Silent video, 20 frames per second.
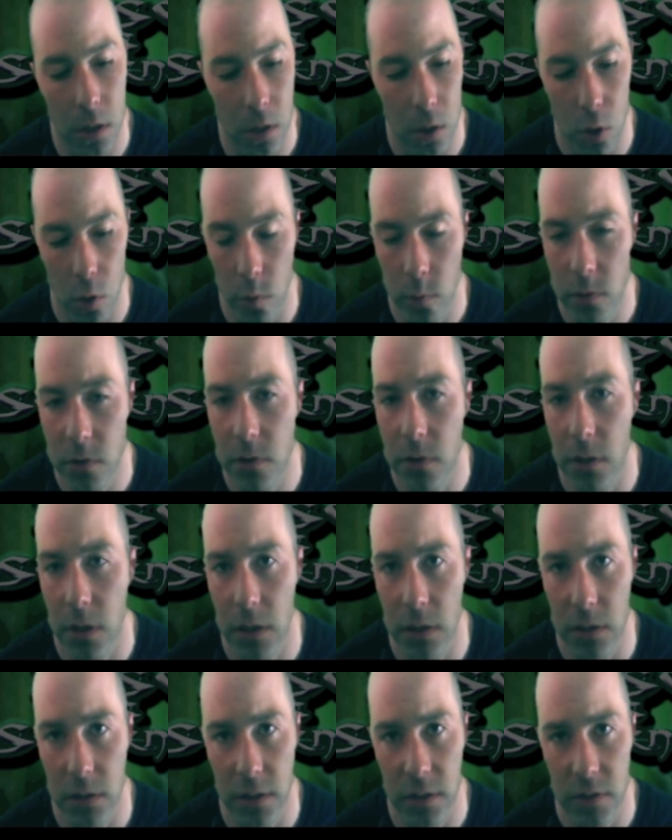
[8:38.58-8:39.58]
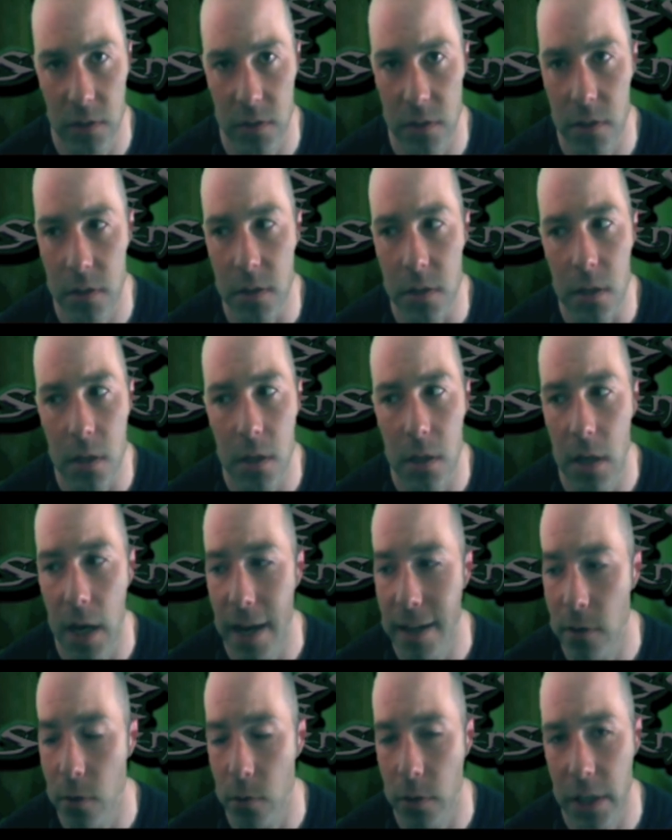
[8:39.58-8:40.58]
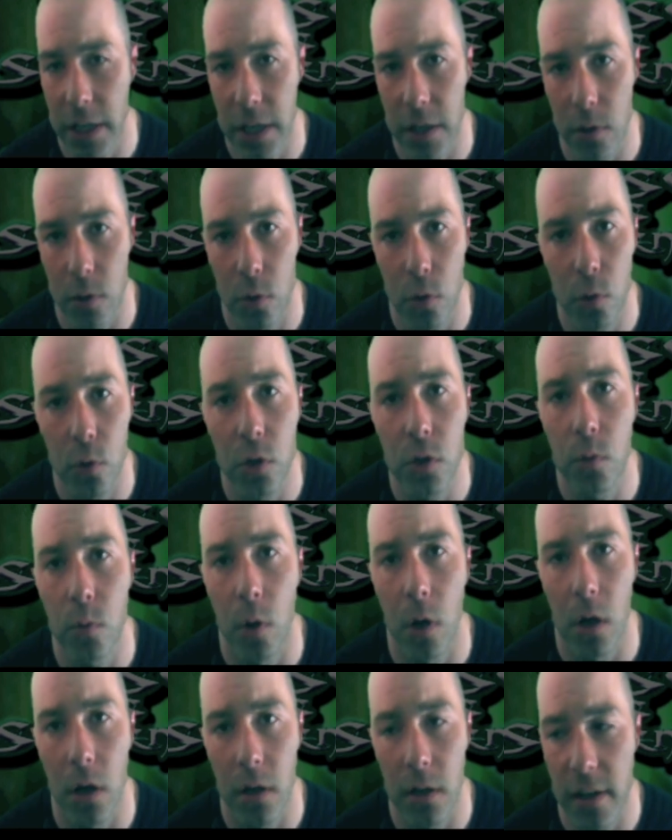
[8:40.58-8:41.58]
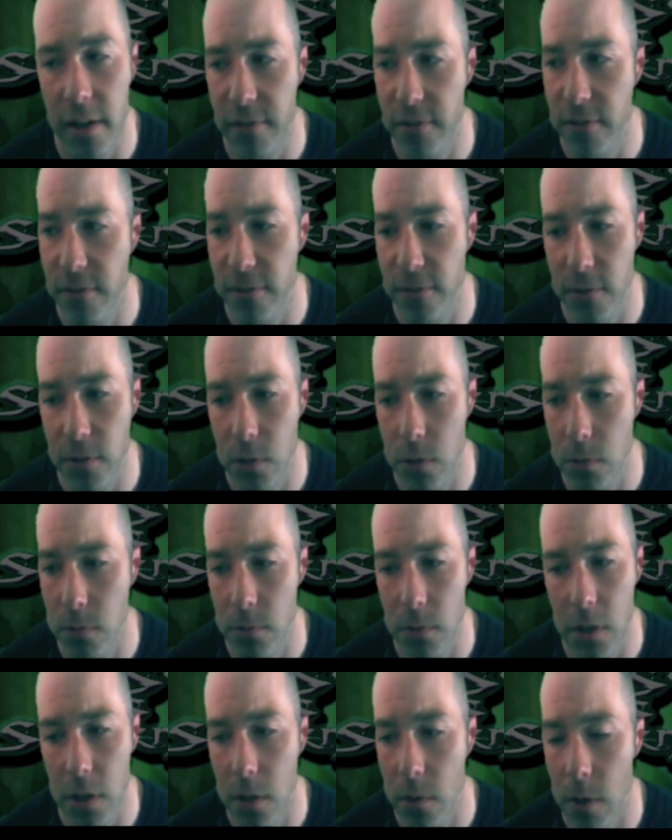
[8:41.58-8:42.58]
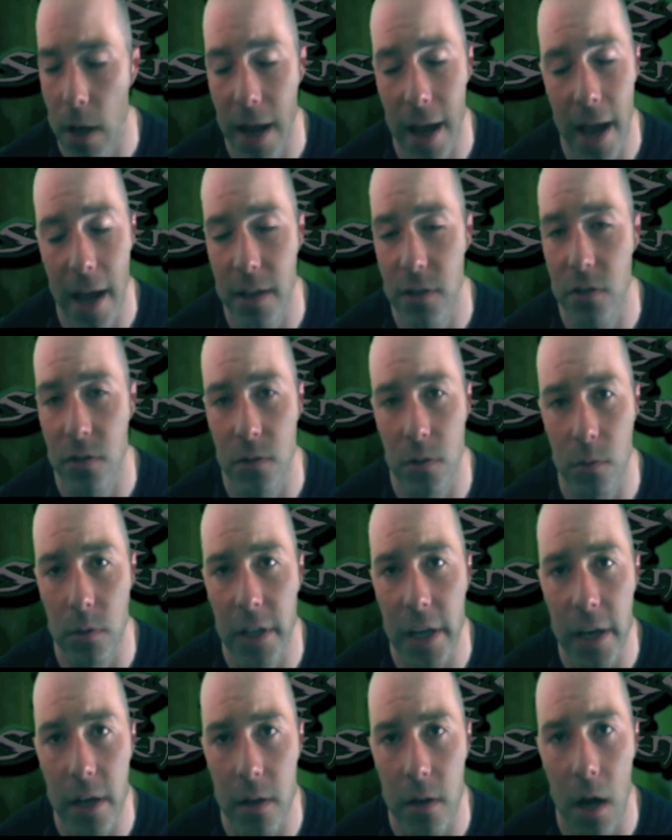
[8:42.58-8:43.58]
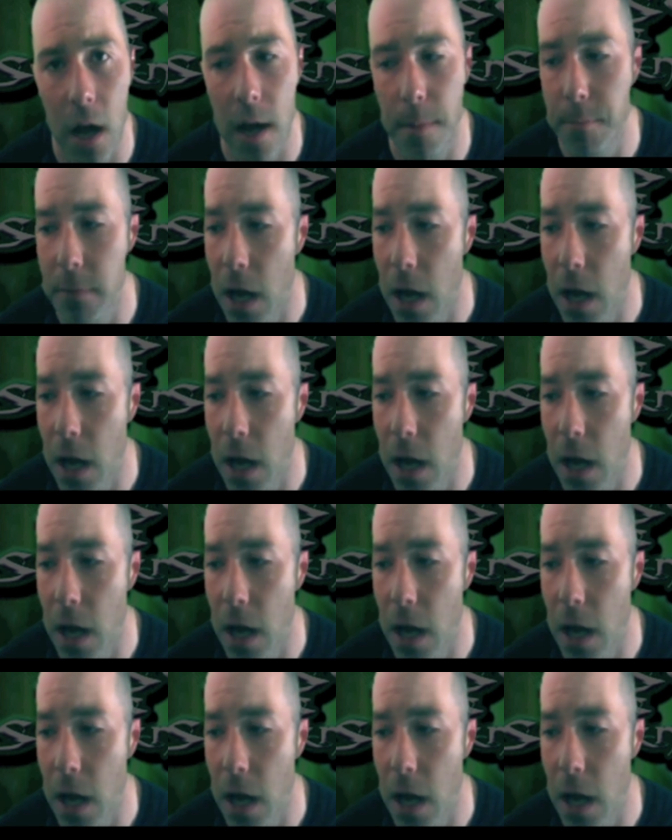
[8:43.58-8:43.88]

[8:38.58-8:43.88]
a host, a listener. I don't care who you are. I just don't care. I'm